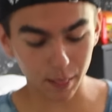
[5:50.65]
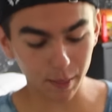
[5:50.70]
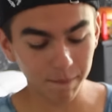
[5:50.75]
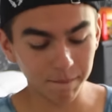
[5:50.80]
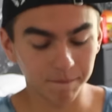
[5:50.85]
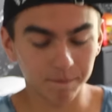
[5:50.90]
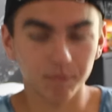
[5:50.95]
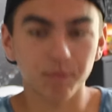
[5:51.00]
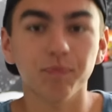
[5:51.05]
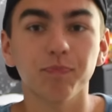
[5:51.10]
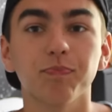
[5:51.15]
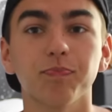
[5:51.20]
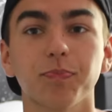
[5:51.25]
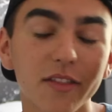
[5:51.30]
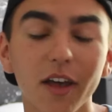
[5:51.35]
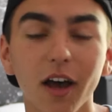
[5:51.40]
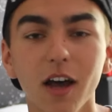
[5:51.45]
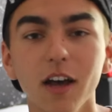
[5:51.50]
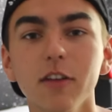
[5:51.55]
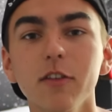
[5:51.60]

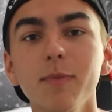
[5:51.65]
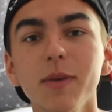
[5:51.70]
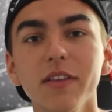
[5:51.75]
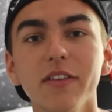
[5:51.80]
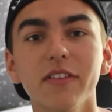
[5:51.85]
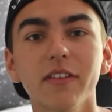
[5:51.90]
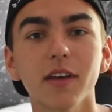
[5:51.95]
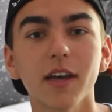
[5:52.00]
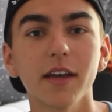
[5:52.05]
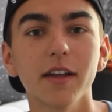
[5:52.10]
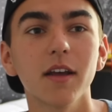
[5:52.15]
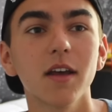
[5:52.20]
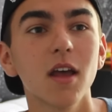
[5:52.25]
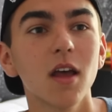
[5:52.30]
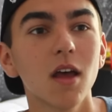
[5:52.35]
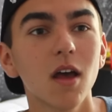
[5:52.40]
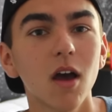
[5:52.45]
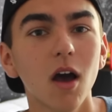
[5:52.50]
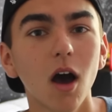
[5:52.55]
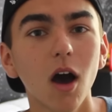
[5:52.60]
The husband said,
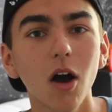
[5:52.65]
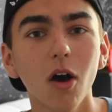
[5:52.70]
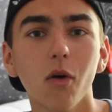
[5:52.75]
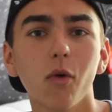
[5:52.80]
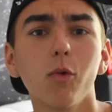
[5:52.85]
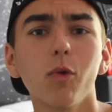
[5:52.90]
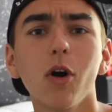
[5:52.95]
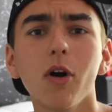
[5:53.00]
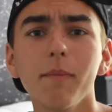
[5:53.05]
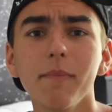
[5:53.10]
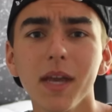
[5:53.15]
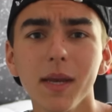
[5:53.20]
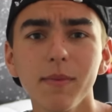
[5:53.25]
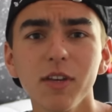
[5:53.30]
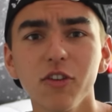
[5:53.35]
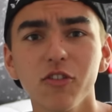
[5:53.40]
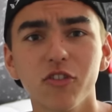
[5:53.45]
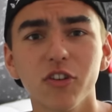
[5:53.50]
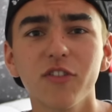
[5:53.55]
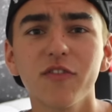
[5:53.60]
oh, well,
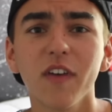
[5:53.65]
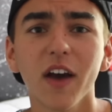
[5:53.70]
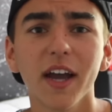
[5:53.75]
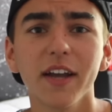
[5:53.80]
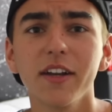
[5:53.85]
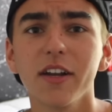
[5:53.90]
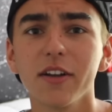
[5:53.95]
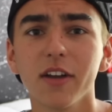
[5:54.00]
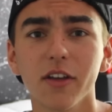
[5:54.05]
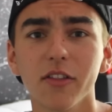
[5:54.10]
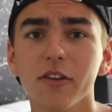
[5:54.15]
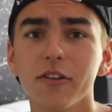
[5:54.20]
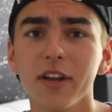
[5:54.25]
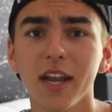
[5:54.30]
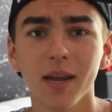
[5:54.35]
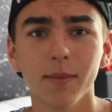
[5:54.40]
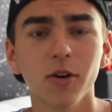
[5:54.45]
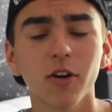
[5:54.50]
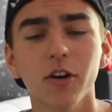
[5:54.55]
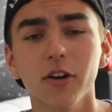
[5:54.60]
maybe you should find another
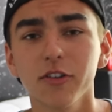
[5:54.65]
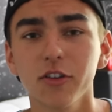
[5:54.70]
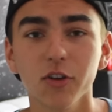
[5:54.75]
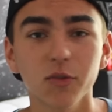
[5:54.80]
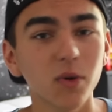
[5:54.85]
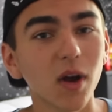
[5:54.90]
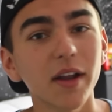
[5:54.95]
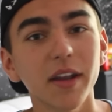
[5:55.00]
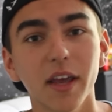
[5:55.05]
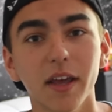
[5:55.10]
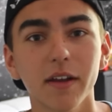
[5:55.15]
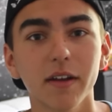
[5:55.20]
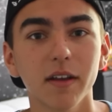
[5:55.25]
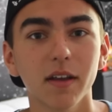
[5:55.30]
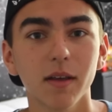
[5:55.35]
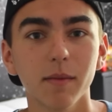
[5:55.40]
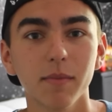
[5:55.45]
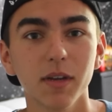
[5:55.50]
neighborhood to run in.